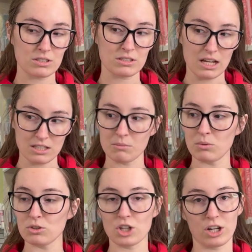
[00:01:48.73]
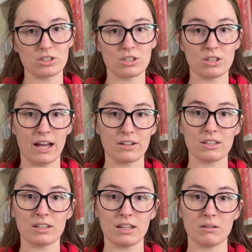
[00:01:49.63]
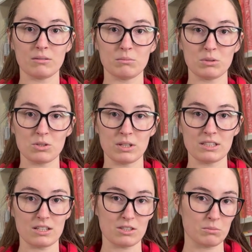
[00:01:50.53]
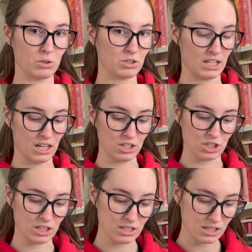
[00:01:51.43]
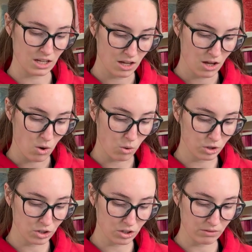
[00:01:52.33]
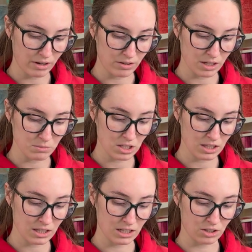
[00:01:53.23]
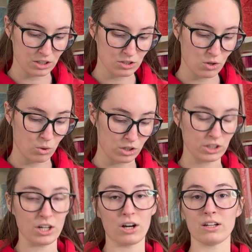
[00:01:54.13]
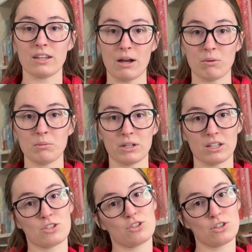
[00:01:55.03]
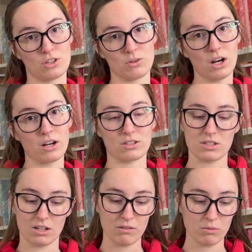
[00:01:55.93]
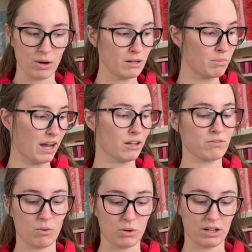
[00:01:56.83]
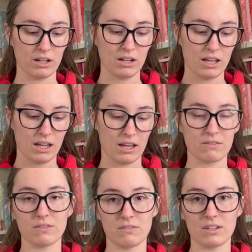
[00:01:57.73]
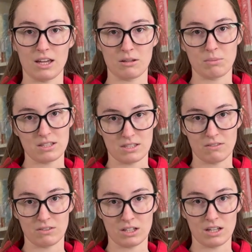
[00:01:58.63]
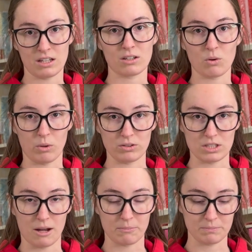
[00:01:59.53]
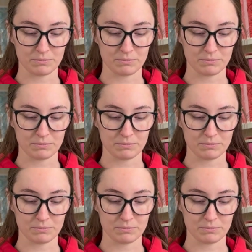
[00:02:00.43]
decimal chart to calculate between decimal to inches, or you can round up to the nearest quarter yard, and that would bring us to 2 yards of wide back for a 58 by 70 quilt top.